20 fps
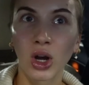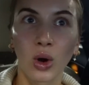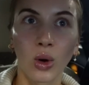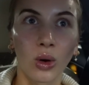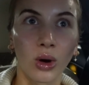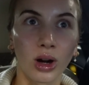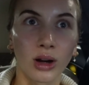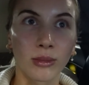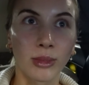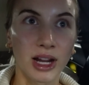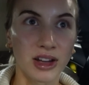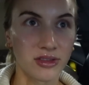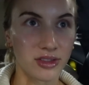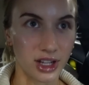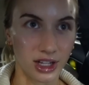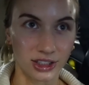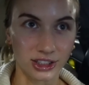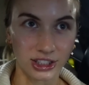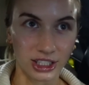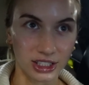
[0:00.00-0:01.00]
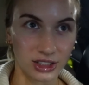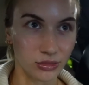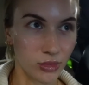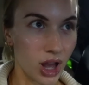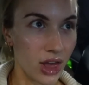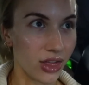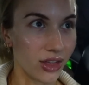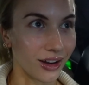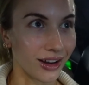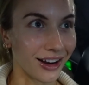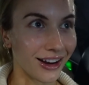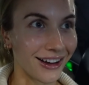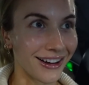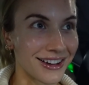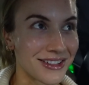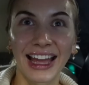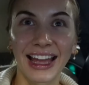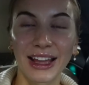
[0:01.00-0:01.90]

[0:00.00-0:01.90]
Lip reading: or my fiance's mother.